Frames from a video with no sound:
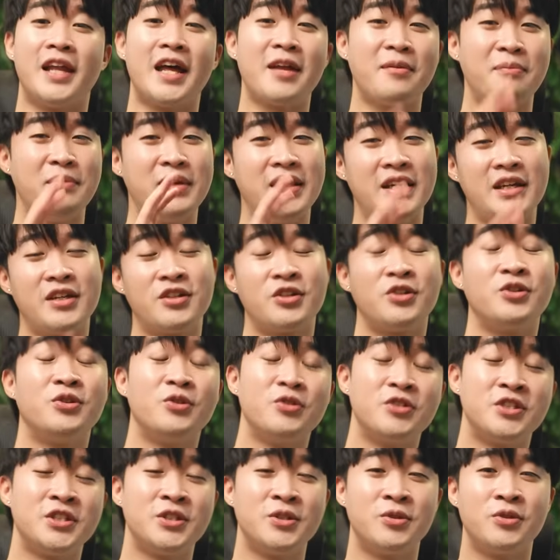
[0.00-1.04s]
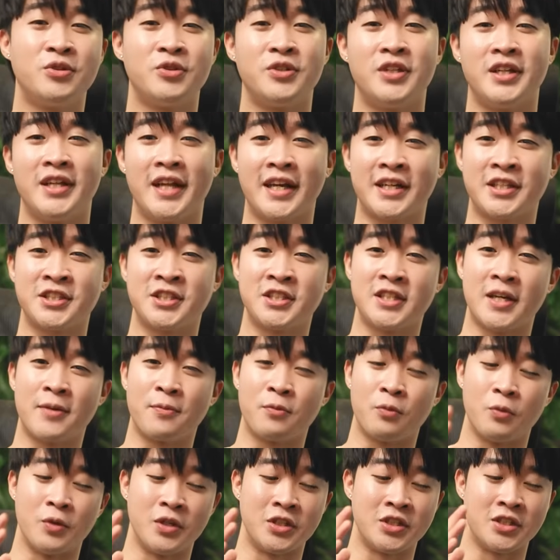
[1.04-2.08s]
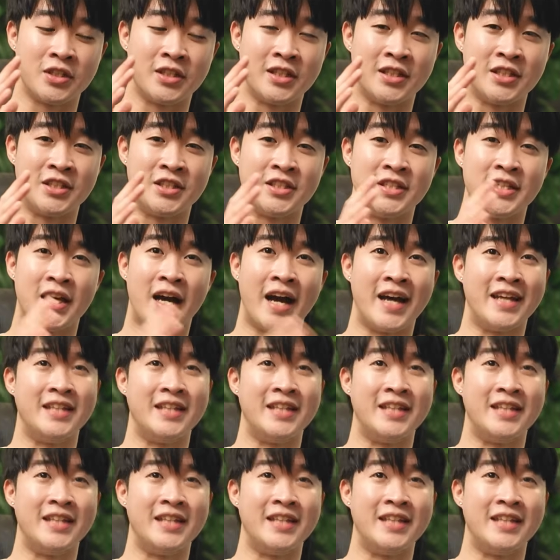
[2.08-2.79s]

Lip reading: let me introduce you to the next step, which is the